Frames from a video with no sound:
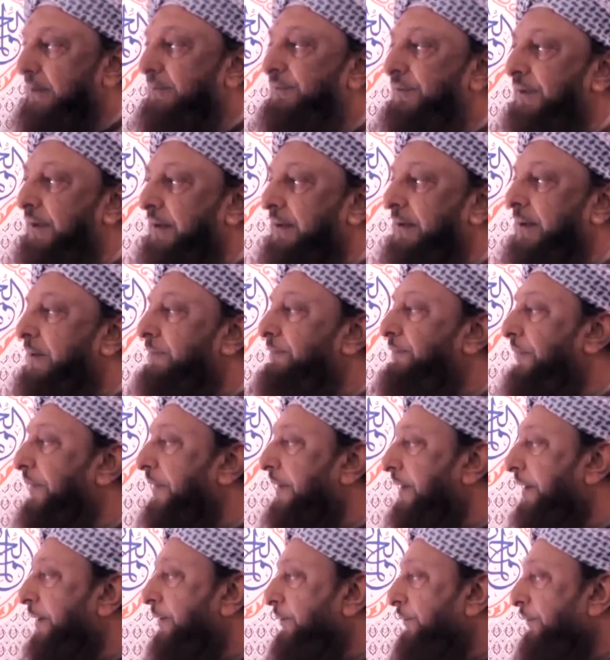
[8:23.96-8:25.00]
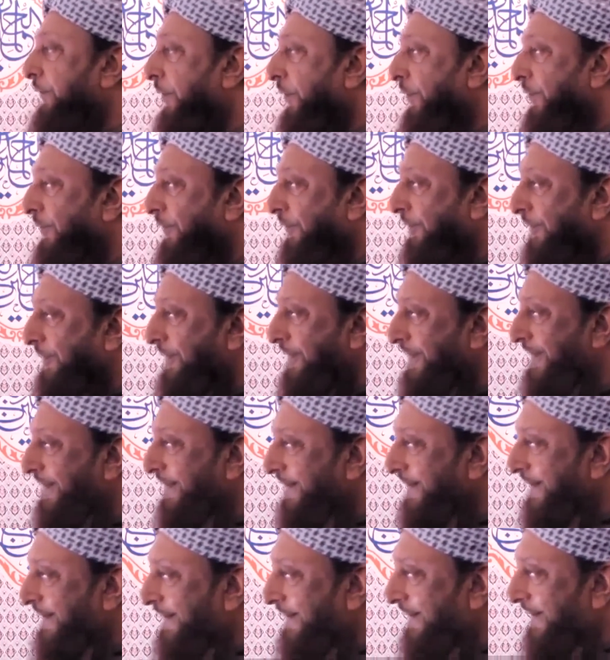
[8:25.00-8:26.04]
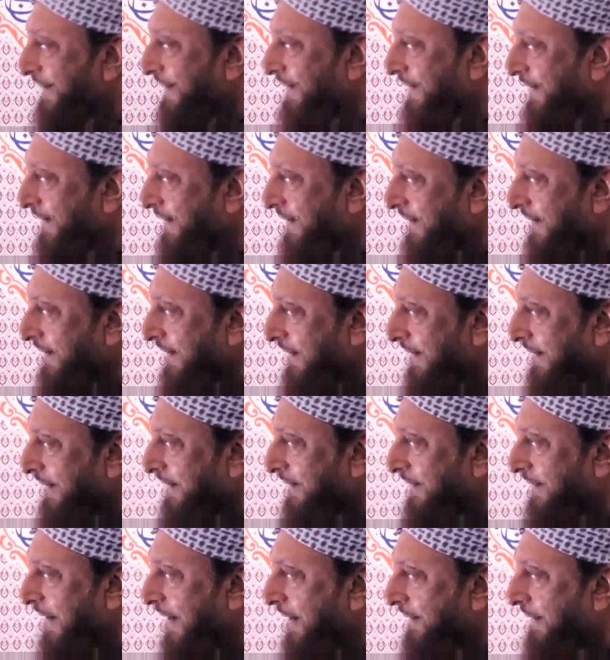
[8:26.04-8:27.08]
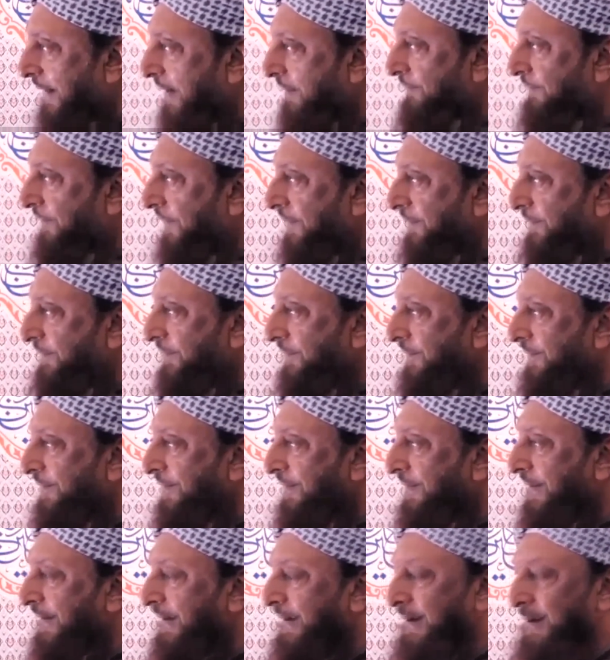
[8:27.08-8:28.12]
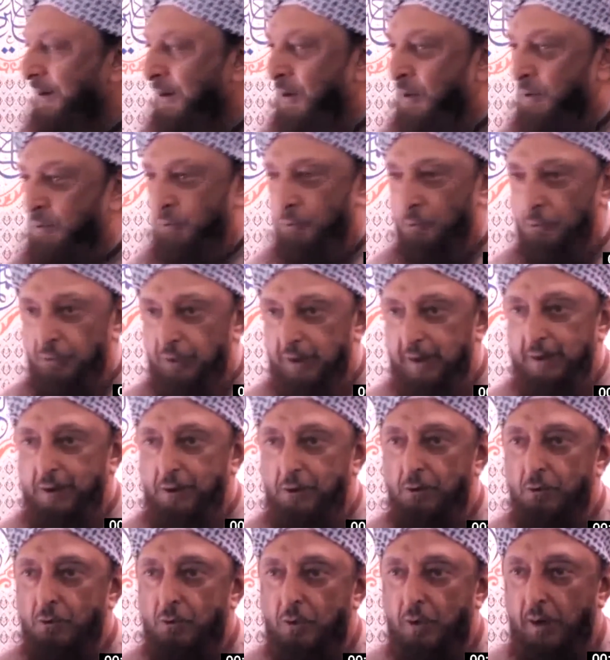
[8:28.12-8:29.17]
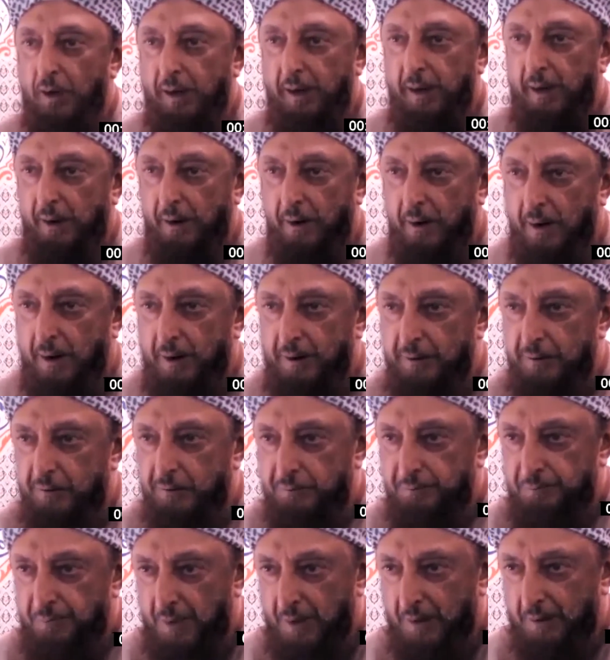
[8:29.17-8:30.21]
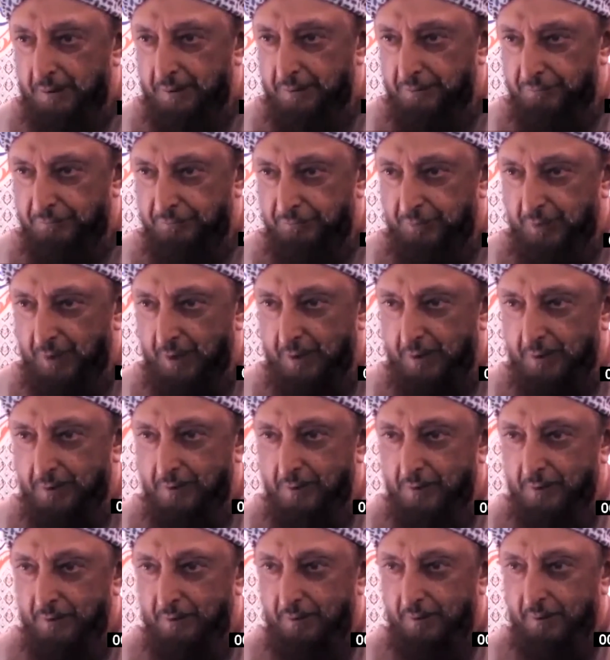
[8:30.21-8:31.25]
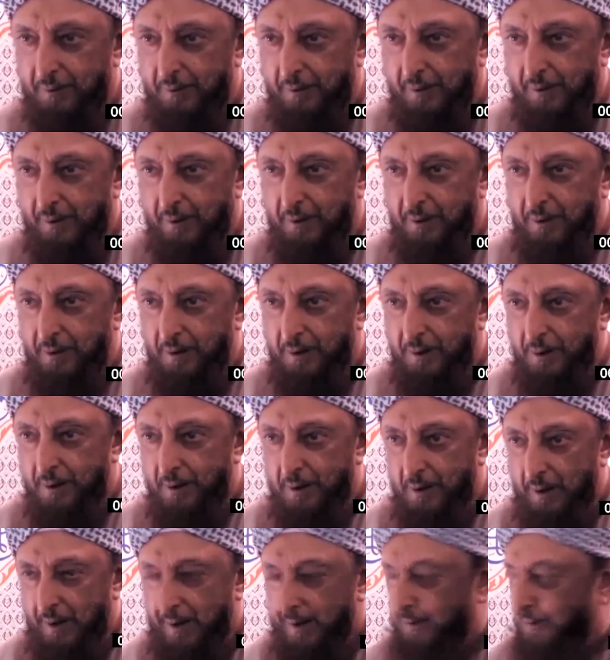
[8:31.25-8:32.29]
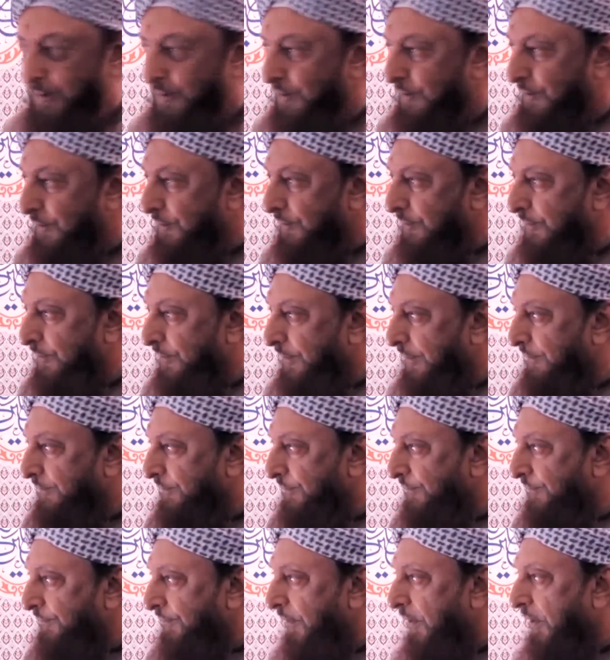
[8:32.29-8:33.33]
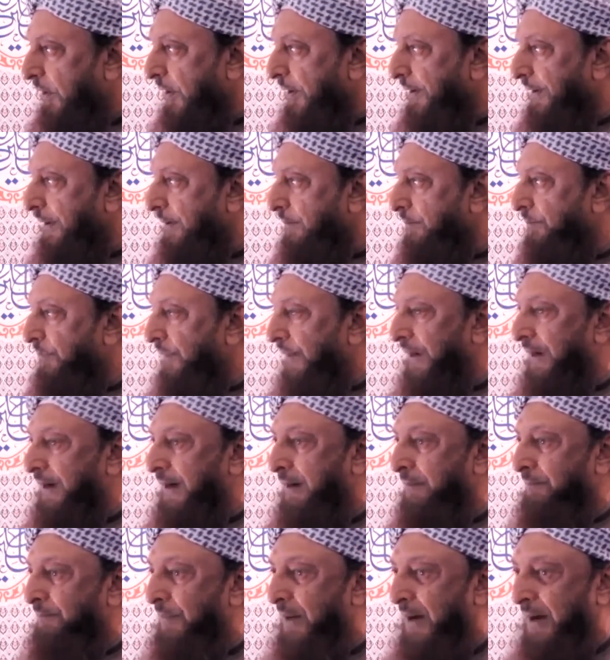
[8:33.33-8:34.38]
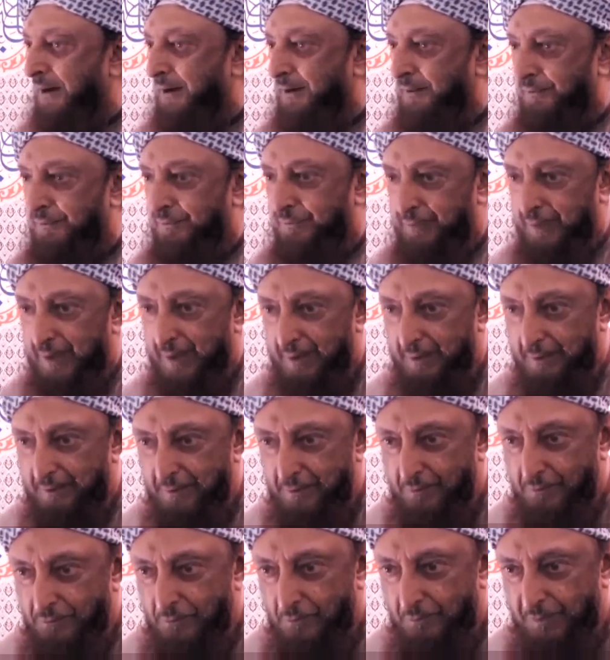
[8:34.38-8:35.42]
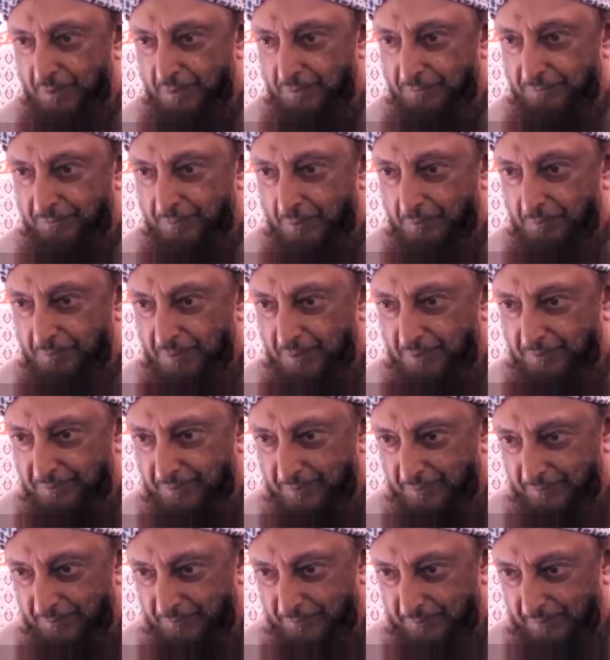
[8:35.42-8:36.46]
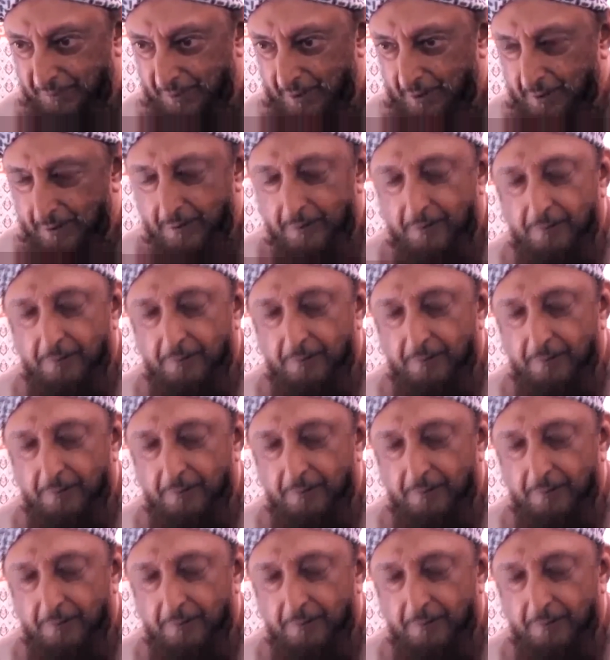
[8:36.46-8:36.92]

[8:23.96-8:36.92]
a significant role in that effort to denuclearize Pakistan and to destroy and break up Pakistan into bits and pieces.